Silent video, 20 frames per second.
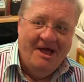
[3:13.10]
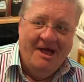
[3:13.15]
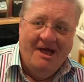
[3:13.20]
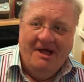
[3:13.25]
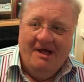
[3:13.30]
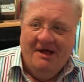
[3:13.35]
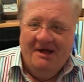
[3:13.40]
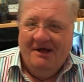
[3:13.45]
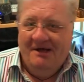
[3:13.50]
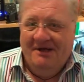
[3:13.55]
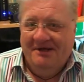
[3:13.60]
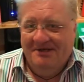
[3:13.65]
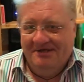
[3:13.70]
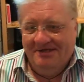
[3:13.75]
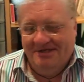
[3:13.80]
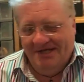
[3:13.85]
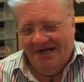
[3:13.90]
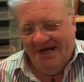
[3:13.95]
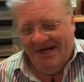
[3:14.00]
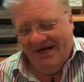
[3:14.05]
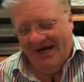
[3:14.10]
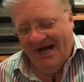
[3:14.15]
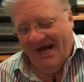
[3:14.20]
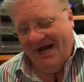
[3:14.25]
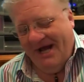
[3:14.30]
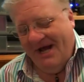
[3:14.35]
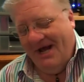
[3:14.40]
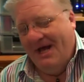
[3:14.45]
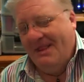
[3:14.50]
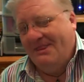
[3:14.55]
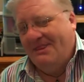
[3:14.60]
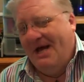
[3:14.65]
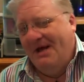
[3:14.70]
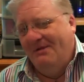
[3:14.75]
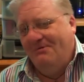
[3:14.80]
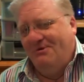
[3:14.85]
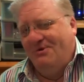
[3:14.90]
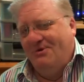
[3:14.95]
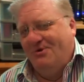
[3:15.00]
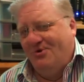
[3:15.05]
And that's magic. And
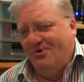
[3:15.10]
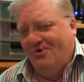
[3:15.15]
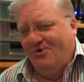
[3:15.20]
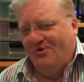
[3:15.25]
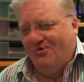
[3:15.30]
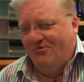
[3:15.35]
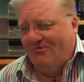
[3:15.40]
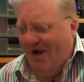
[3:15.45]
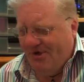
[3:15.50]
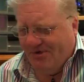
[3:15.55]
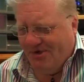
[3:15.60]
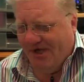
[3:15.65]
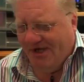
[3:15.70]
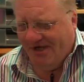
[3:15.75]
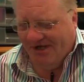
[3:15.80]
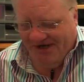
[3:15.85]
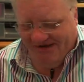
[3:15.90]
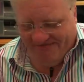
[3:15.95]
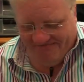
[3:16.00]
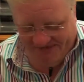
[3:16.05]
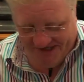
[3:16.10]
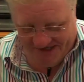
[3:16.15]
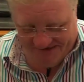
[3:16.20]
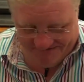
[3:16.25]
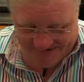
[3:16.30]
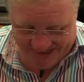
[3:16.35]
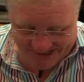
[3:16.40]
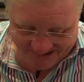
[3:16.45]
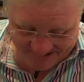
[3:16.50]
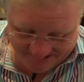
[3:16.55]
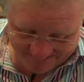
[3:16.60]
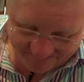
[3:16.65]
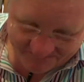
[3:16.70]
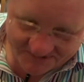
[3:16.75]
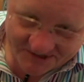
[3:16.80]
that's tragic. Um,